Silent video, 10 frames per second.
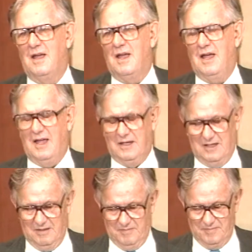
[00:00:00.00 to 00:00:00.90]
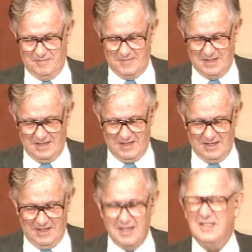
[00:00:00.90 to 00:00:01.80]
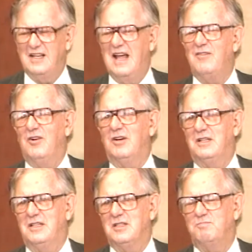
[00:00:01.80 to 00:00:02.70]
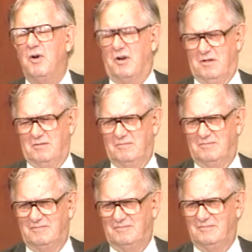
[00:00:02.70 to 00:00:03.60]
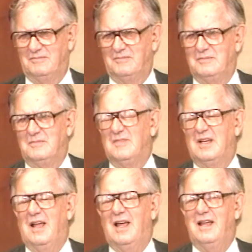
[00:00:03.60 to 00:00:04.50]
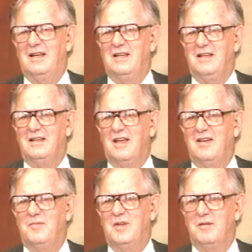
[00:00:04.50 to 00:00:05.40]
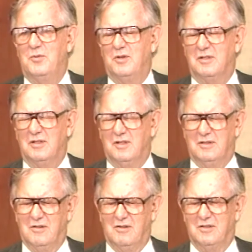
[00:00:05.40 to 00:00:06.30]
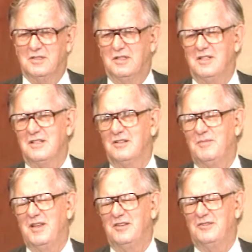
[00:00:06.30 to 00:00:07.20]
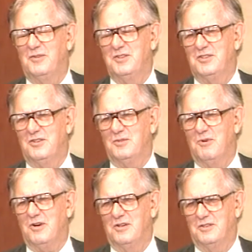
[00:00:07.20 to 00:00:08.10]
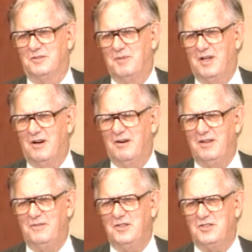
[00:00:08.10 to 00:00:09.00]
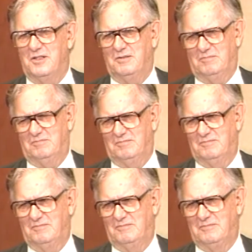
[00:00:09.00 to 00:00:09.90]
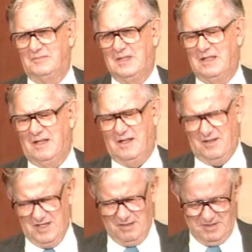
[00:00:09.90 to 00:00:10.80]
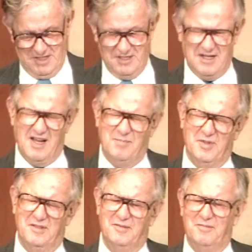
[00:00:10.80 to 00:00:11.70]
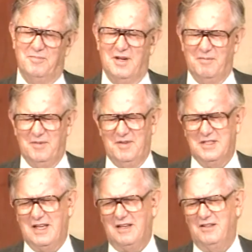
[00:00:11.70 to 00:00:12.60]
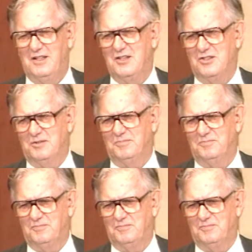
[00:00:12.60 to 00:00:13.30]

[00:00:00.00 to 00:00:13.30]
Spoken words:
And he said, "Have a look at this book." And he gave me a book called Statistical Methods for Research Workers by R.A. Fisher. I think it was his copy of probably the second edition.